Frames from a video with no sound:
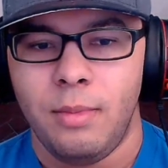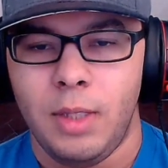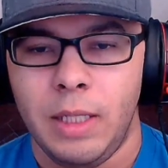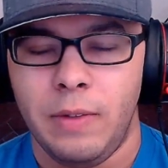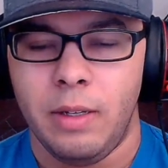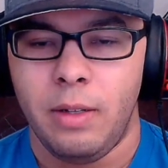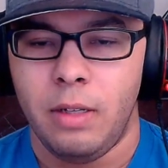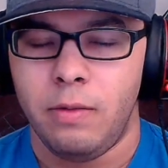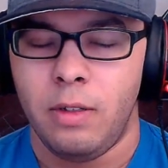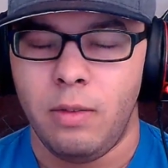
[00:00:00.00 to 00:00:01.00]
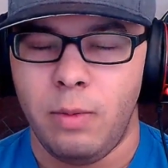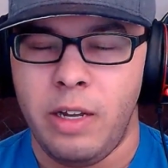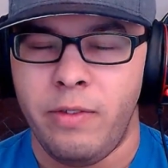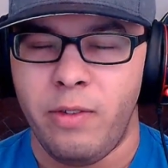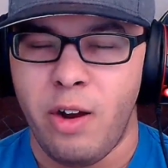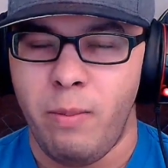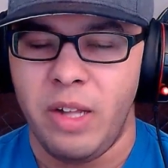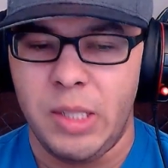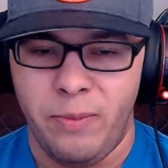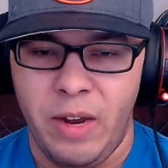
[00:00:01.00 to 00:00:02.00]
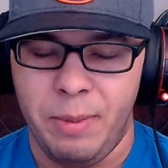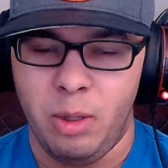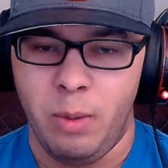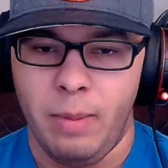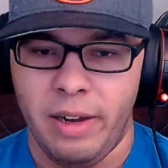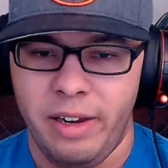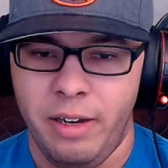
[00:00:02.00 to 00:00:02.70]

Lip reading: We have a real messed up family, don't we, Baki?